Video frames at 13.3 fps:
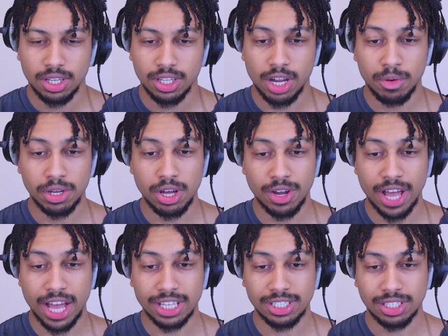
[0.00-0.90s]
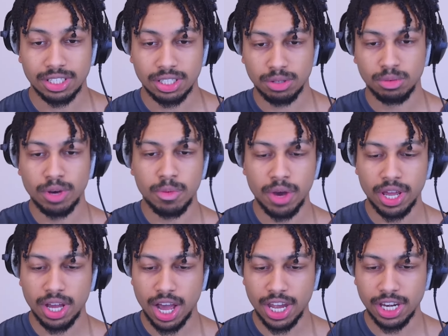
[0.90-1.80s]
There we go, guys. Wait,
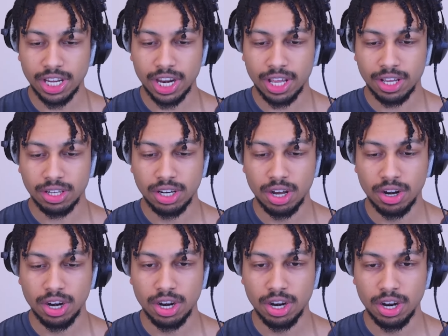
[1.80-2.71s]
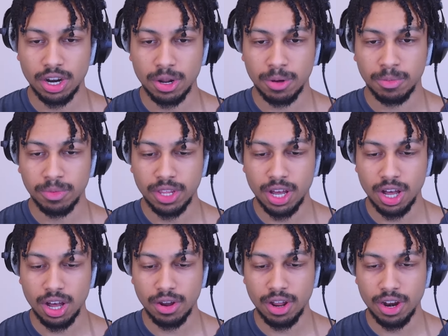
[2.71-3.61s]
I didn't get it.
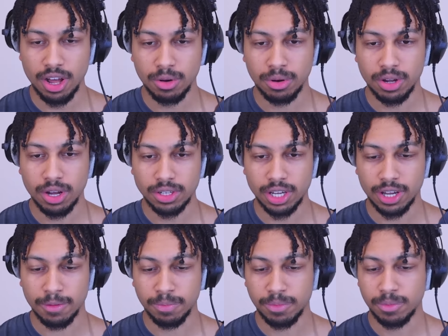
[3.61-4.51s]
No. Okay.